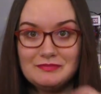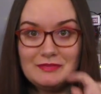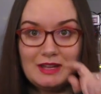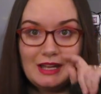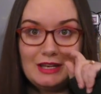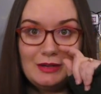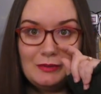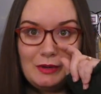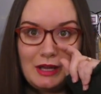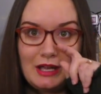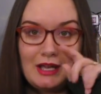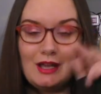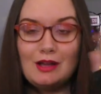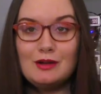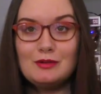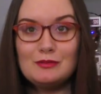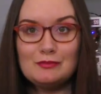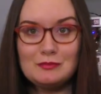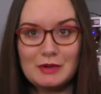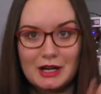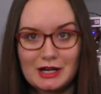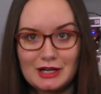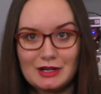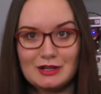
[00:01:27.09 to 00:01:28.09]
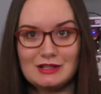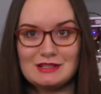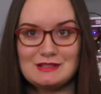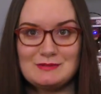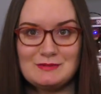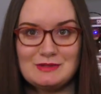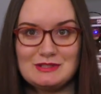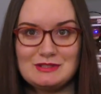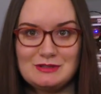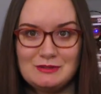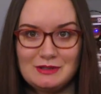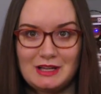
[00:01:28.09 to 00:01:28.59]
Anyway, Merry
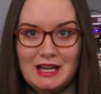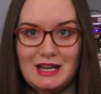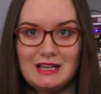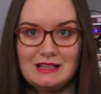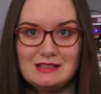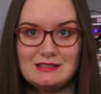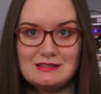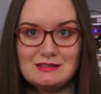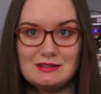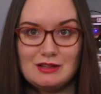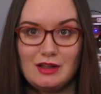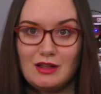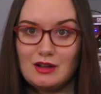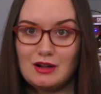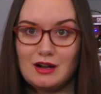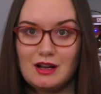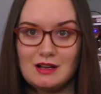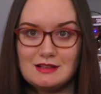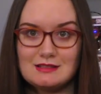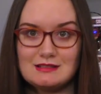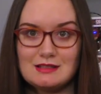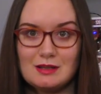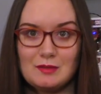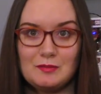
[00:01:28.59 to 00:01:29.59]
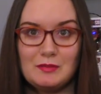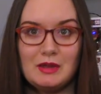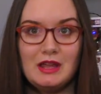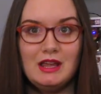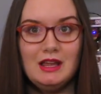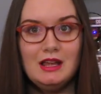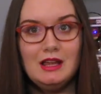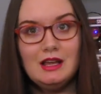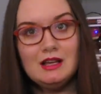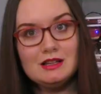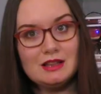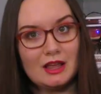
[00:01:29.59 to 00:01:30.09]
Christmas, you guys. Y'all are awesome.
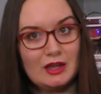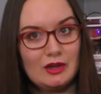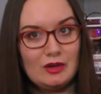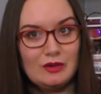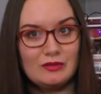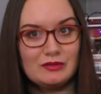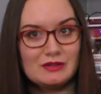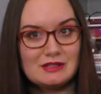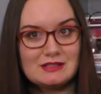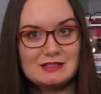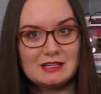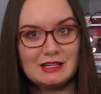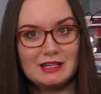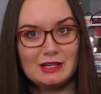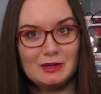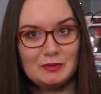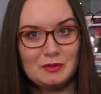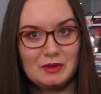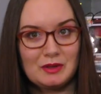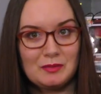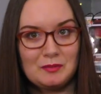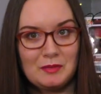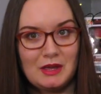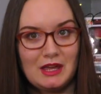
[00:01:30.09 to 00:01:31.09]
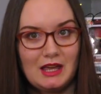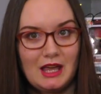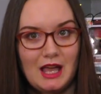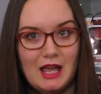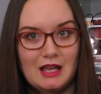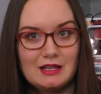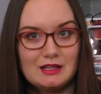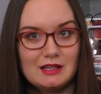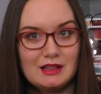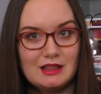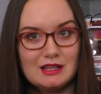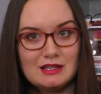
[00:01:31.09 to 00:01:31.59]
Thank you for sticking with me
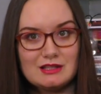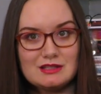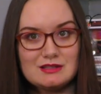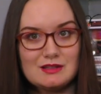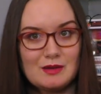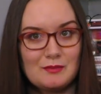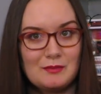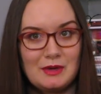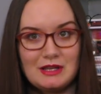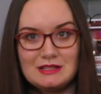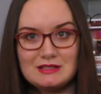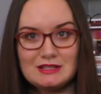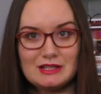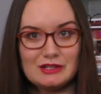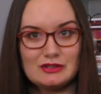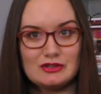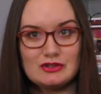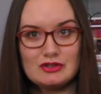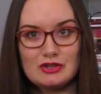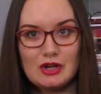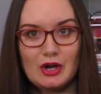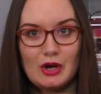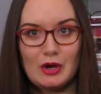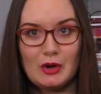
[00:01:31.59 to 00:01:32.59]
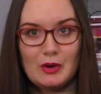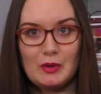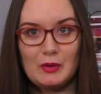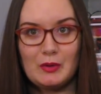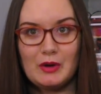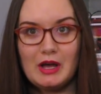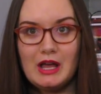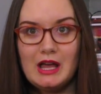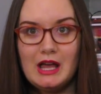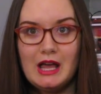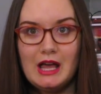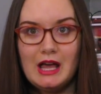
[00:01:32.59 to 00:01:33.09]
and this amazing show.
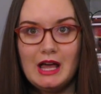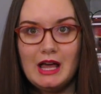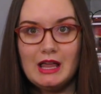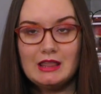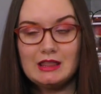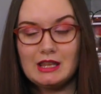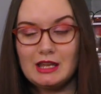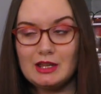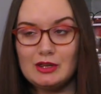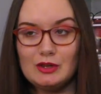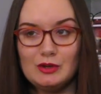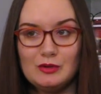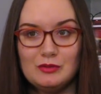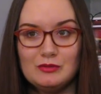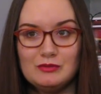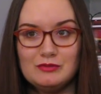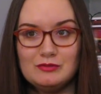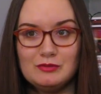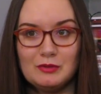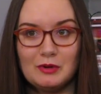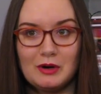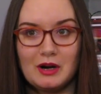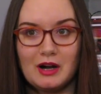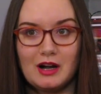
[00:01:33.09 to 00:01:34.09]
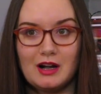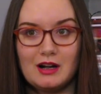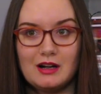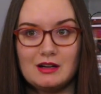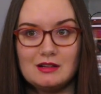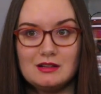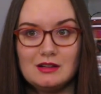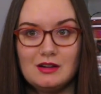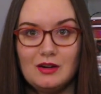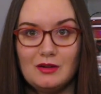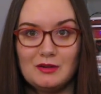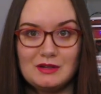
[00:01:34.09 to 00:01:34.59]
Thank you
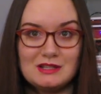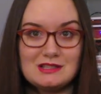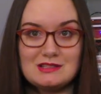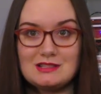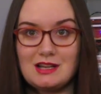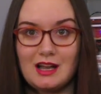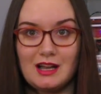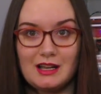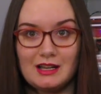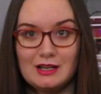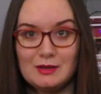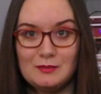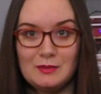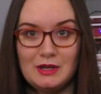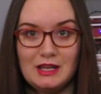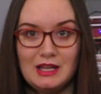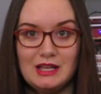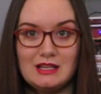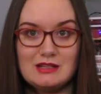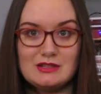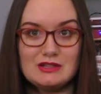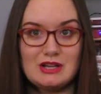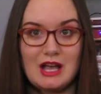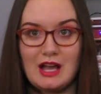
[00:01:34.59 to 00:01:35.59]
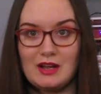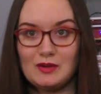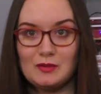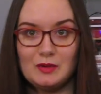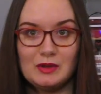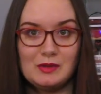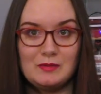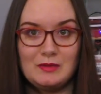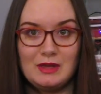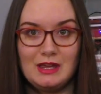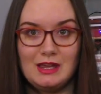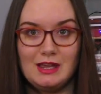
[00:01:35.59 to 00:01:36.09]
for always talking to me and chatting
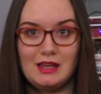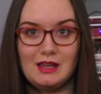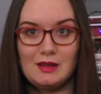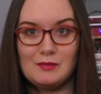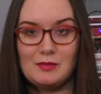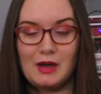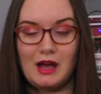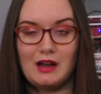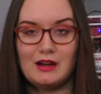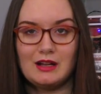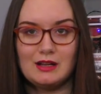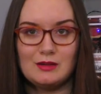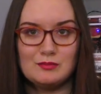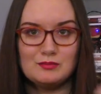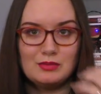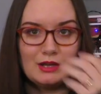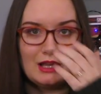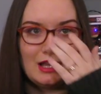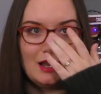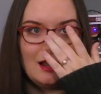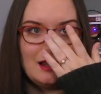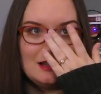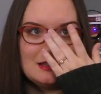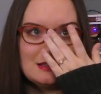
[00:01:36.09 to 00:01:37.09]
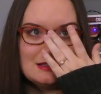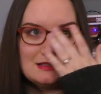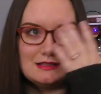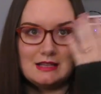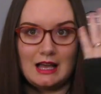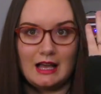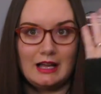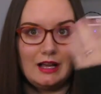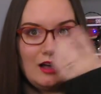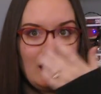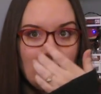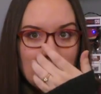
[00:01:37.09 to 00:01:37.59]
with me about it because
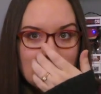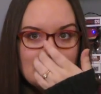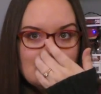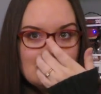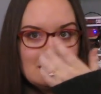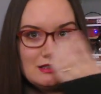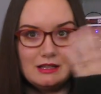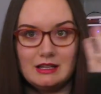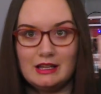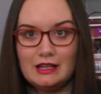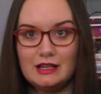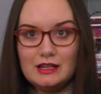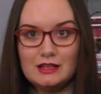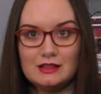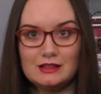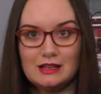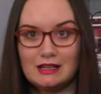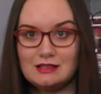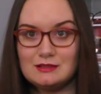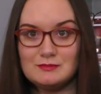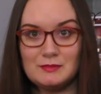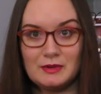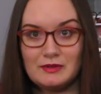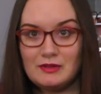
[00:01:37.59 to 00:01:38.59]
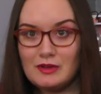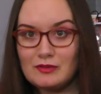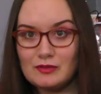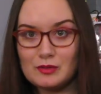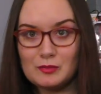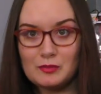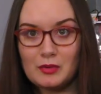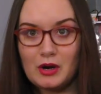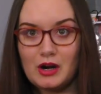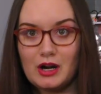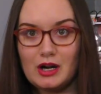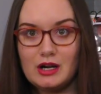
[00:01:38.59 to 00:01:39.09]
I honestly, that's my
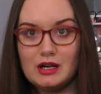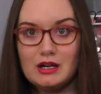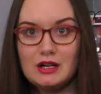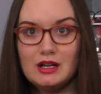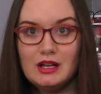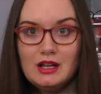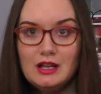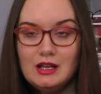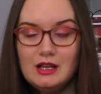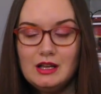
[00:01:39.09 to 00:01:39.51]
favorite part.